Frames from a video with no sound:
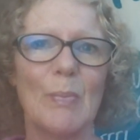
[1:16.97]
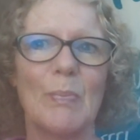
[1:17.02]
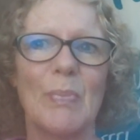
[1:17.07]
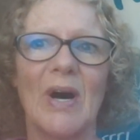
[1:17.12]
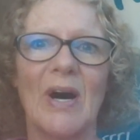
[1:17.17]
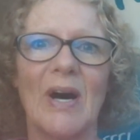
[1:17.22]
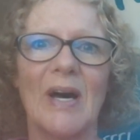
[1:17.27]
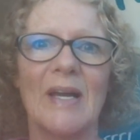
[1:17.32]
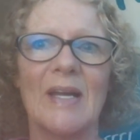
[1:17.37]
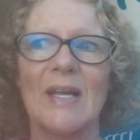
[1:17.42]

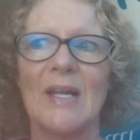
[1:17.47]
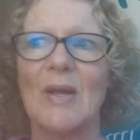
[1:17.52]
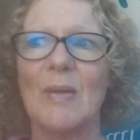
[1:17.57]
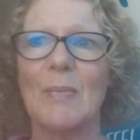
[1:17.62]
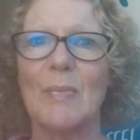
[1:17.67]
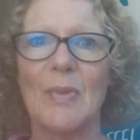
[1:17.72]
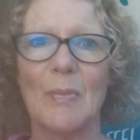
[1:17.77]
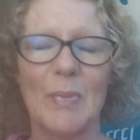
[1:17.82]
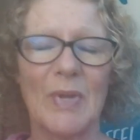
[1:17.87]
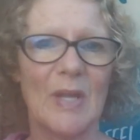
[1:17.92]
by
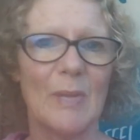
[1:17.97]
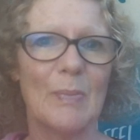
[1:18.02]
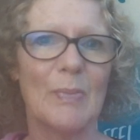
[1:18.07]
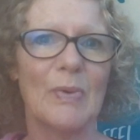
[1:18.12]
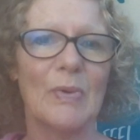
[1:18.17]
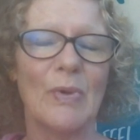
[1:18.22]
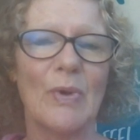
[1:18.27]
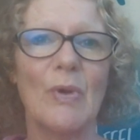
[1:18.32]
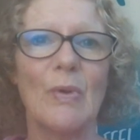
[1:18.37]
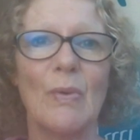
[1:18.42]

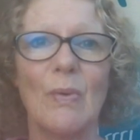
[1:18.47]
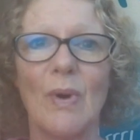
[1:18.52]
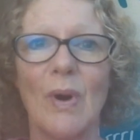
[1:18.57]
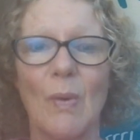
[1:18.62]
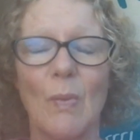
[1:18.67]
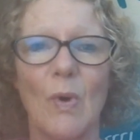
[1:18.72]
people who are